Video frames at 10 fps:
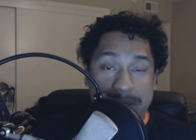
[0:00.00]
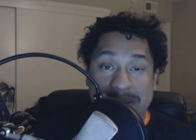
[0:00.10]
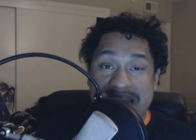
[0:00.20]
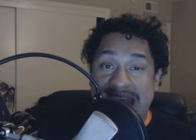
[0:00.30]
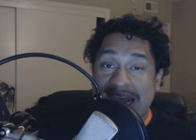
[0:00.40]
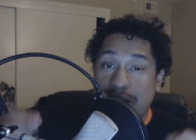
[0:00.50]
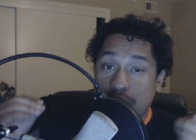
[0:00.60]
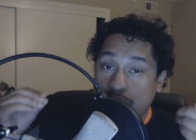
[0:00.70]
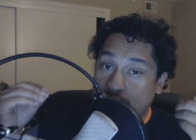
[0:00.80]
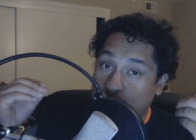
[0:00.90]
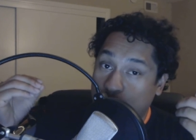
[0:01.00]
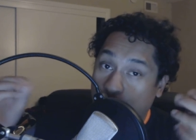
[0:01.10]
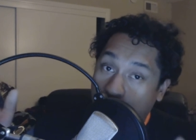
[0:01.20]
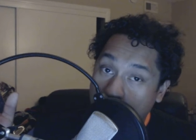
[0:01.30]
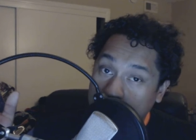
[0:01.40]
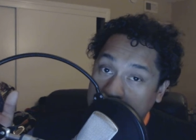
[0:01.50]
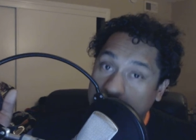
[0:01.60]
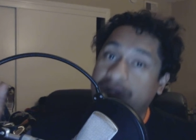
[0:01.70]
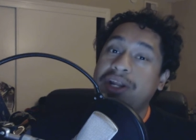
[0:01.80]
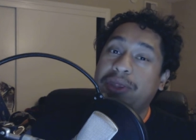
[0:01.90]
Maybe not to whom
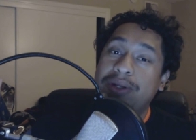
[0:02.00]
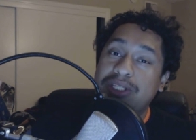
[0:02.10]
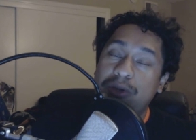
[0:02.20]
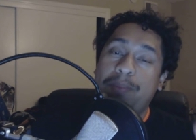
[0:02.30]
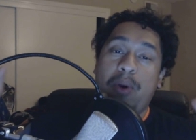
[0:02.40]
you were going to throw it to,